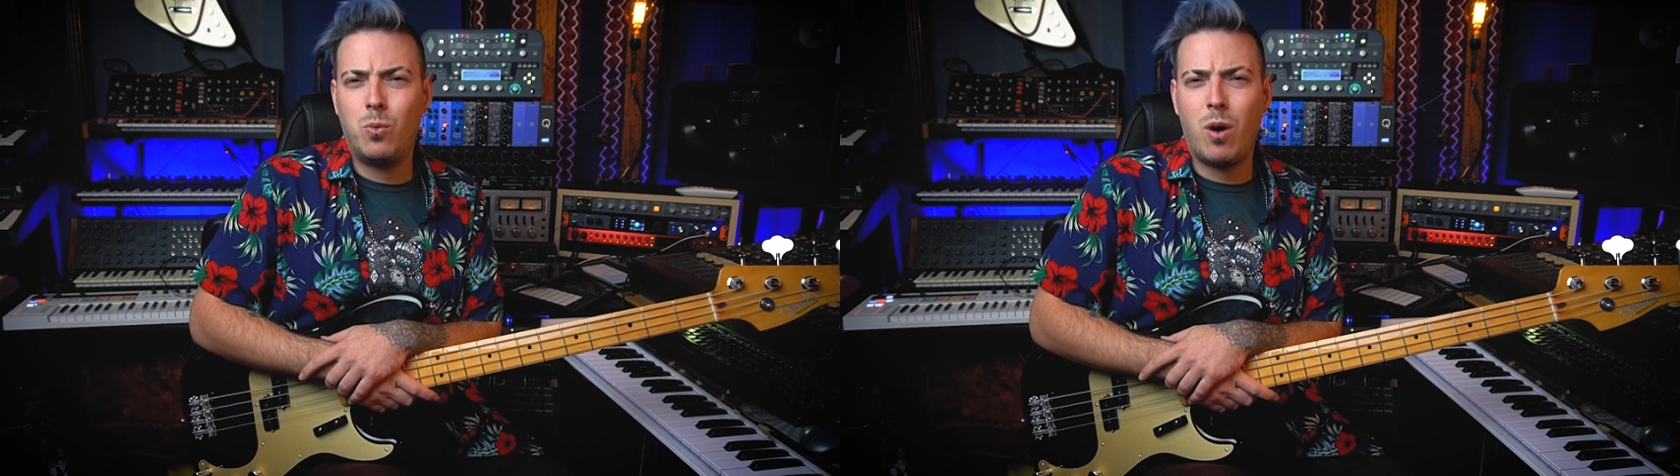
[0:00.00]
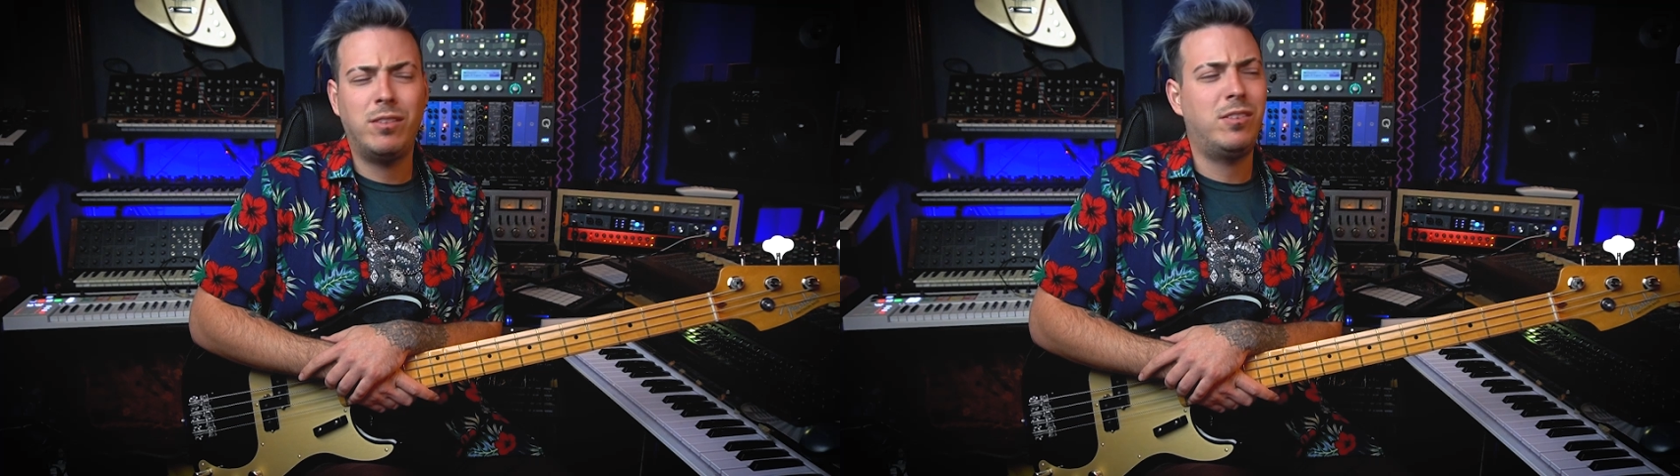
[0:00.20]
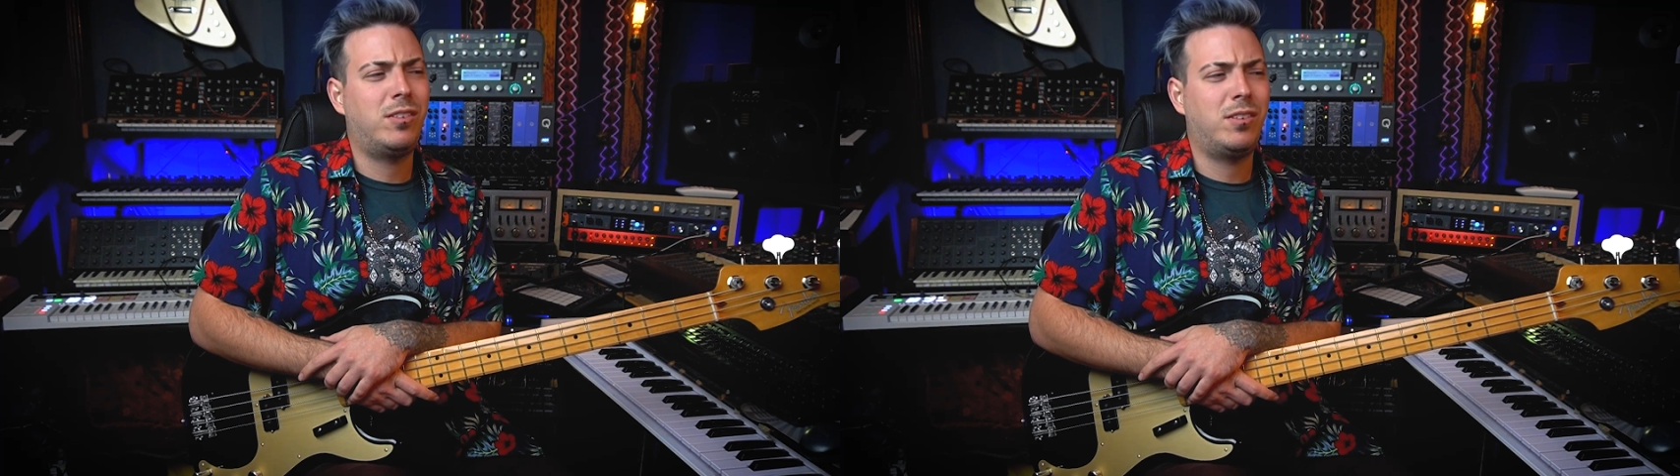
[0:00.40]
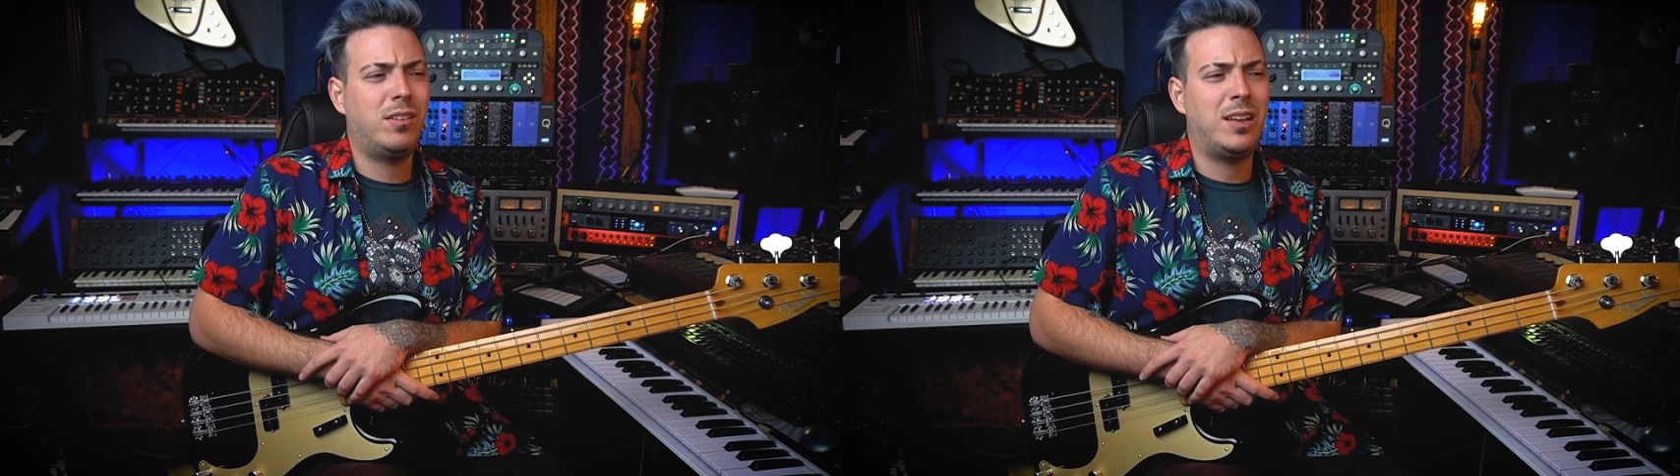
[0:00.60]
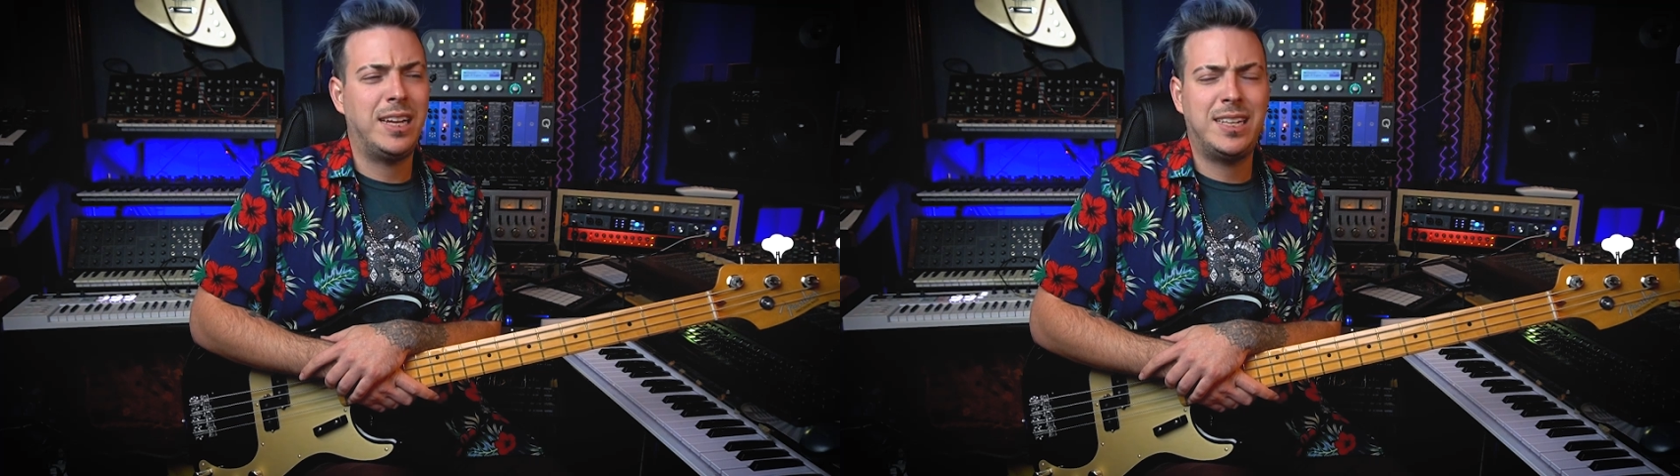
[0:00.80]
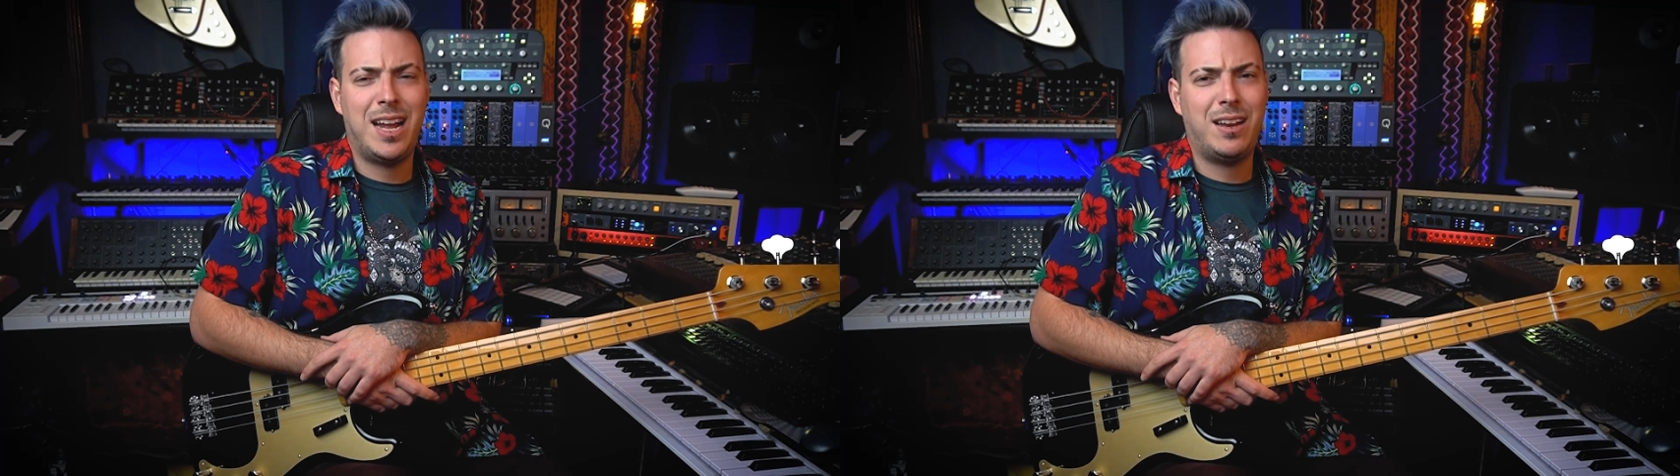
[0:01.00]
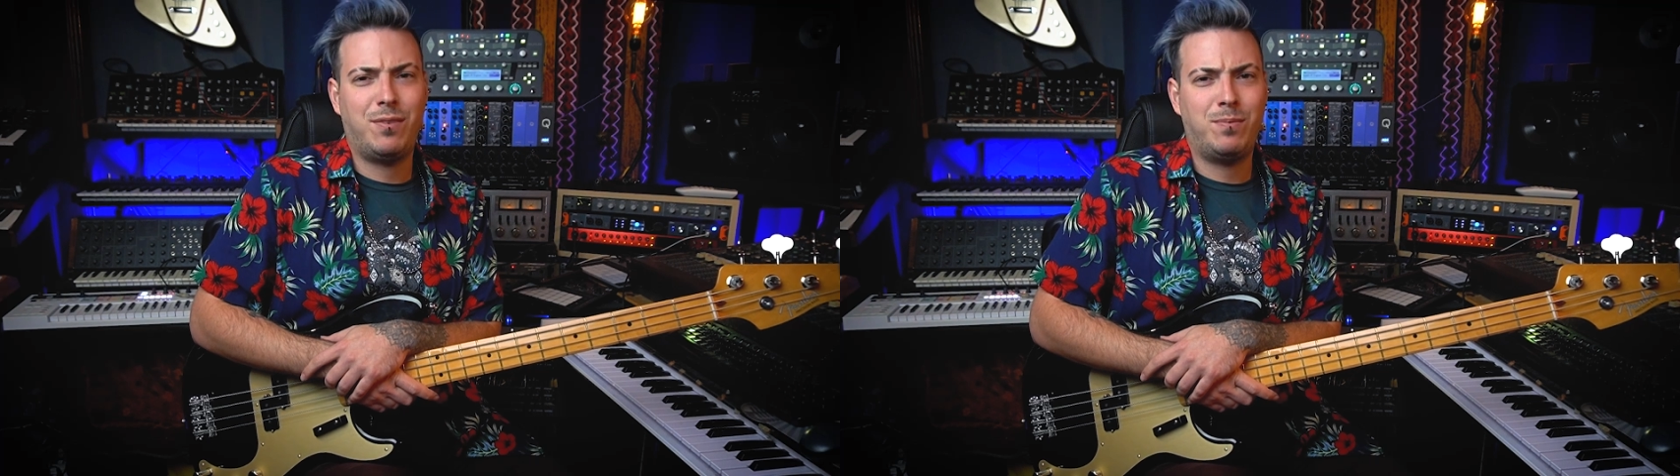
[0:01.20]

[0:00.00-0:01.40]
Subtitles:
once like that